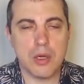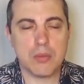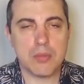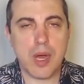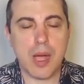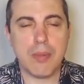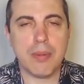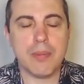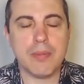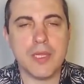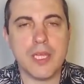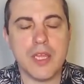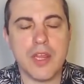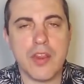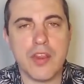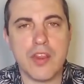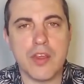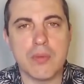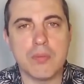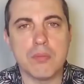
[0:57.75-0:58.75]
Probably
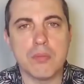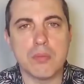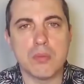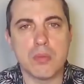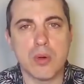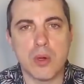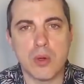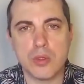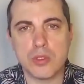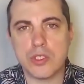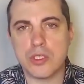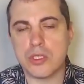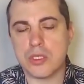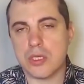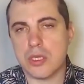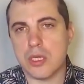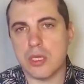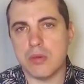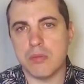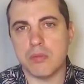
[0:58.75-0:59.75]
the
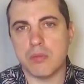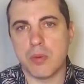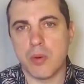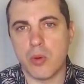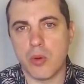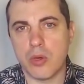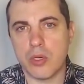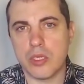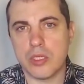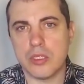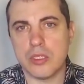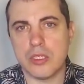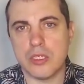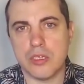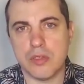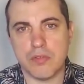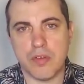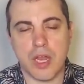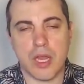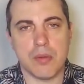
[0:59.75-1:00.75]
most
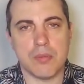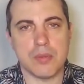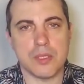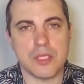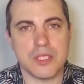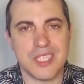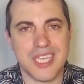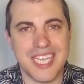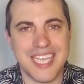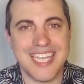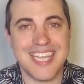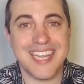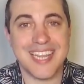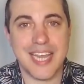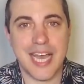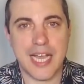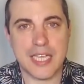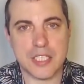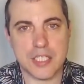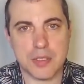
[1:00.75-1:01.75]
important development in
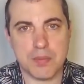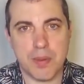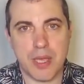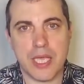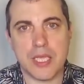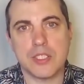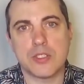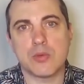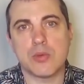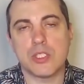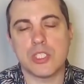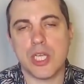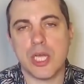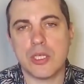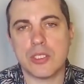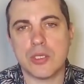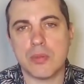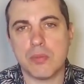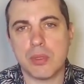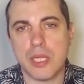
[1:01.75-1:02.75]
that space, which
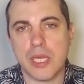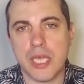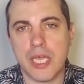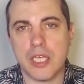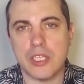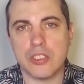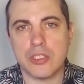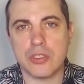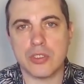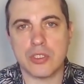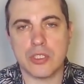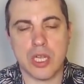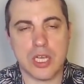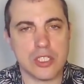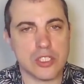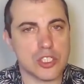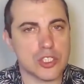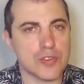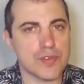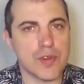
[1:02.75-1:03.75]
has implications
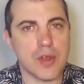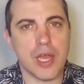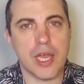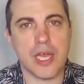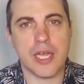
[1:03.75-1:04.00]
not just for